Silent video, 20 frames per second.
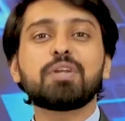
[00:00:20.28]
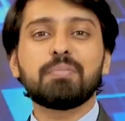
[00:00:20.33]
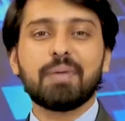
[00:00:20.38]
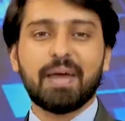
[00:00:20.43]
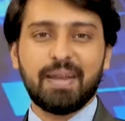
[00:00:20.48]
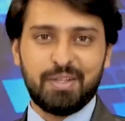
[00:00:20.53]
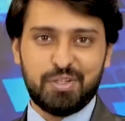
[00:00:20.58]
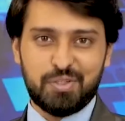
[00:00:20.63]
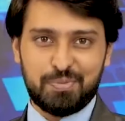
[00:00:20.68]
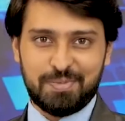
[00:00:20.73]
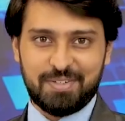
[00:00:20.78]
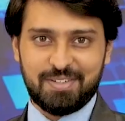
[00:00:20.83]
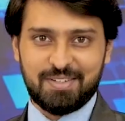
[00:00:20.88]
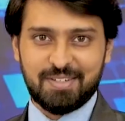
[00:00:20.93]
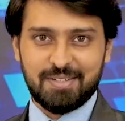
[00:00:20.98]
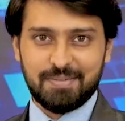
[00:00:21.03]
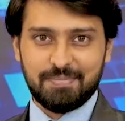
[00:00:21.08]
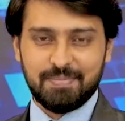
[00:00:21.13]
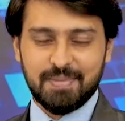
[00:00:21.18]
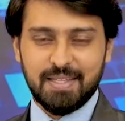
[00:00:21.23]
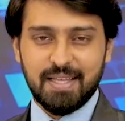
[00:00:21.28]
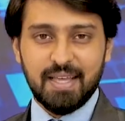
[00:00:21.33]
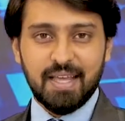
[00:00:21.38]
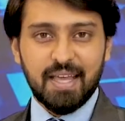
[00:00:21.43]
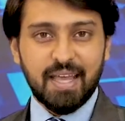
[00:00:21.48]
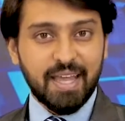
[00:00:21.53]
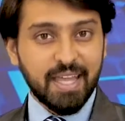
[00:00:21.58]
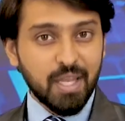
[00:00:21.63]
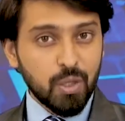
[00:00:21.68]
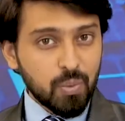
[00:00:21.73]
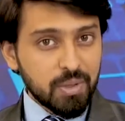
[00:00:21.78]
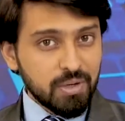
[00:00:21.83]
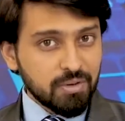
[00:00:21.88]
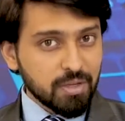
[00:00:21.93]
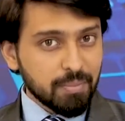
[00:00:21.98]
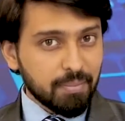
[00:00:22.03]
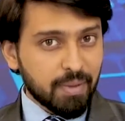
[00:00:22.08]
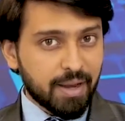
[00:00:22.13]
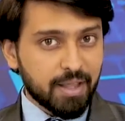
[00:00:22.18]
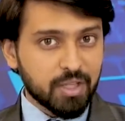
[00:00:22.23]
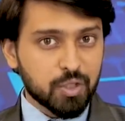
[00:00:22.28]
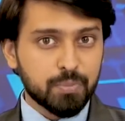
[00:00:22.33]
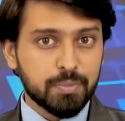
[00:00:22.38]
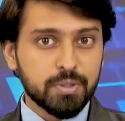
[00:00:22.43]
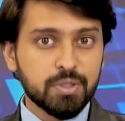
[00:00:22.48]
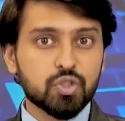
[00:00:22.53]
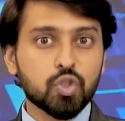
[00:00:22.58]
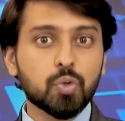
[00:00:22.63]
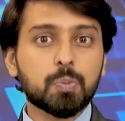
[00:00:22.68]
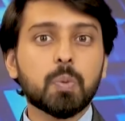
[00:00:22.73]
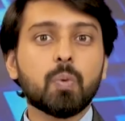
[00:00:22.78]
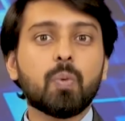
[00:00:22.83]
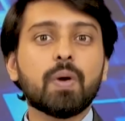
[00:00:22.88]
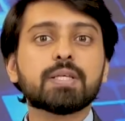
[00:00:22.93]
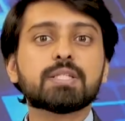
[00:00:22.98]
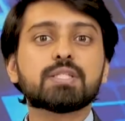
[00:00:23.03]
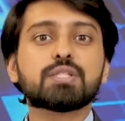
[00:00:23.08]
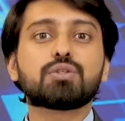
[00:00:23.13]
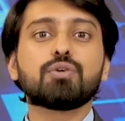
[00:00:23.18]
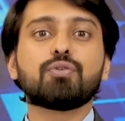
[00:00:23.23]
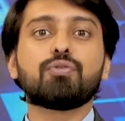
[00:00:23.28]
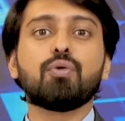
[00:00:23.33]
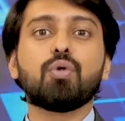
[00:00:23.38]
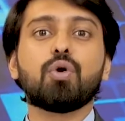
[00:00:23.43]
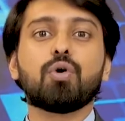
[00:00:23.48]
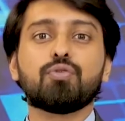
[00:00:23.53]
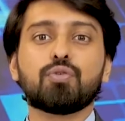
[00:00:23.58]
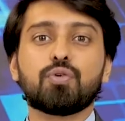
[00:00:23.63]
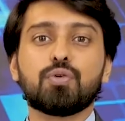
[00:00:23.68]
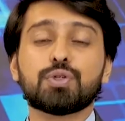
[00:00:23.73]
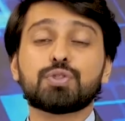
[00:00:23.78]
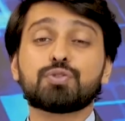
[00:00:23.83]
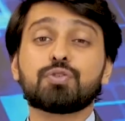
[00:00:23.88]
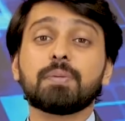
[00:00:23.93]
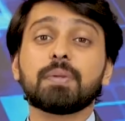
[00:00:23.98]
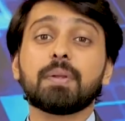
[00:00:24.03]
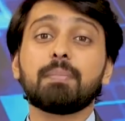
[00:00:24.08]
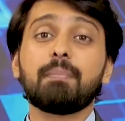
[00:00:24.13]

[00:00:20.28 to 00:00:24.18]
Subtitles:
management. Inventory management supervises the flow of goods from the